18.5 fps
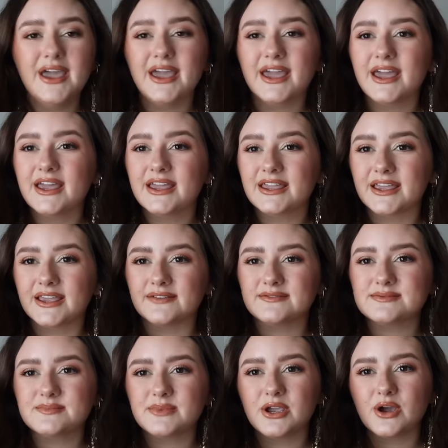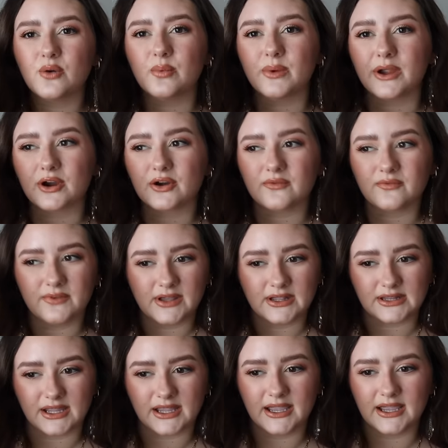It gives me a weird
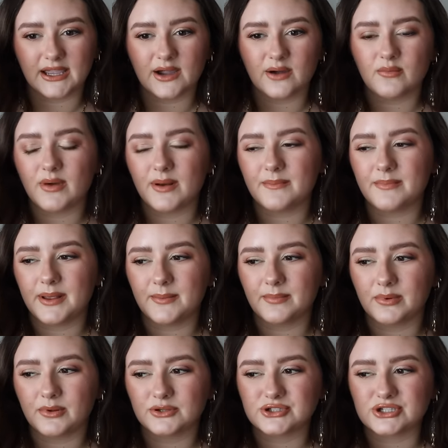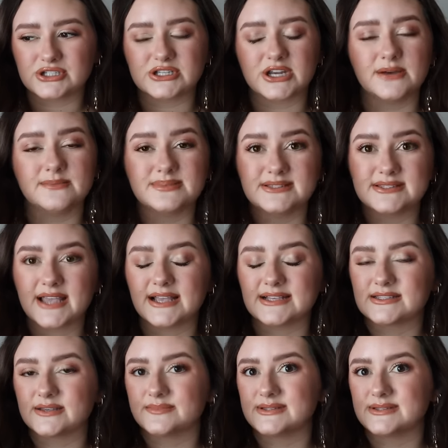feeling when people just obsess,